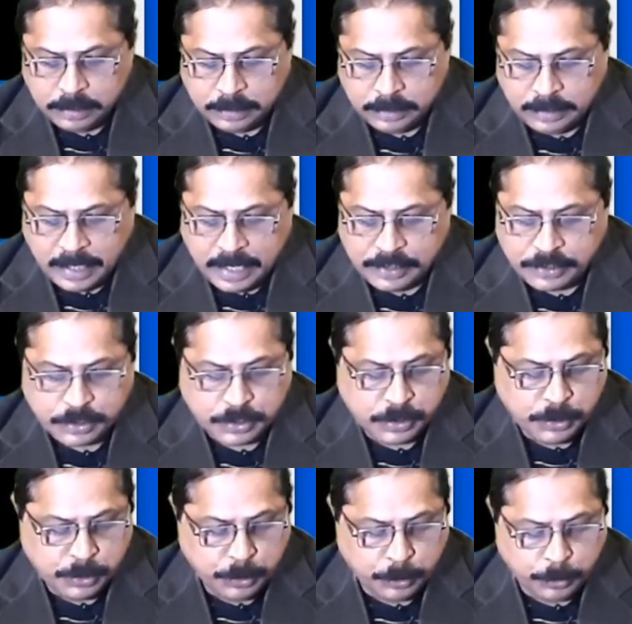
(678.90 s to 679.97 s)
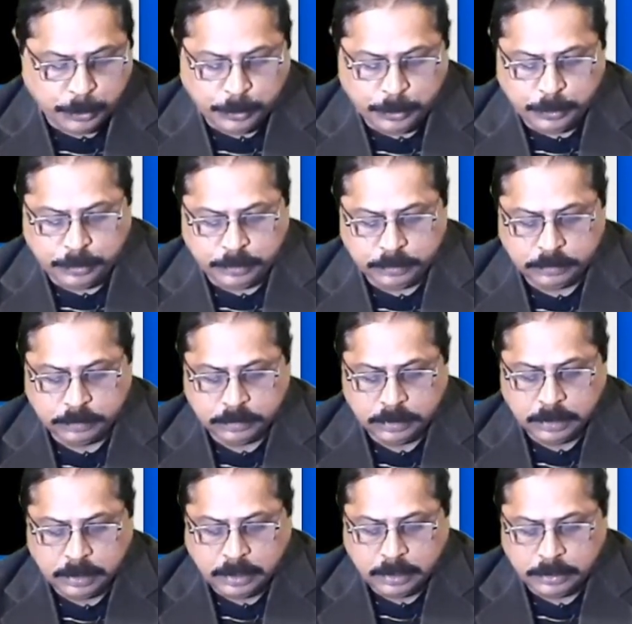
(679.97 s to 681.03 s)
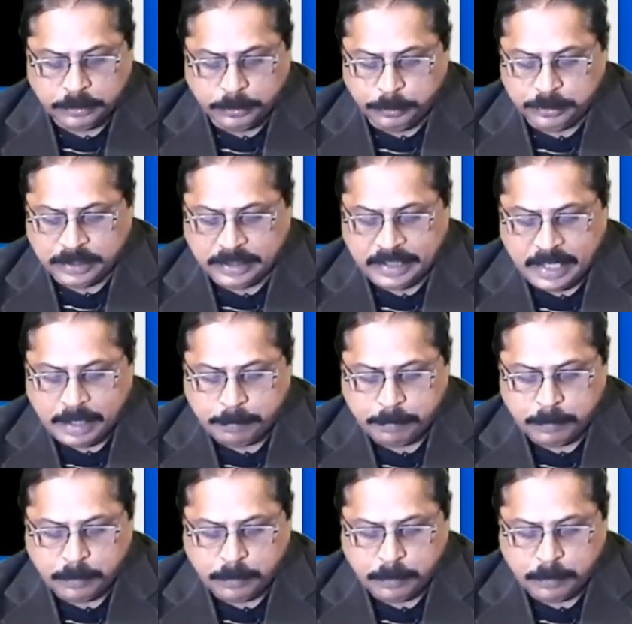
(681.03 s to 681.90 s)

-u username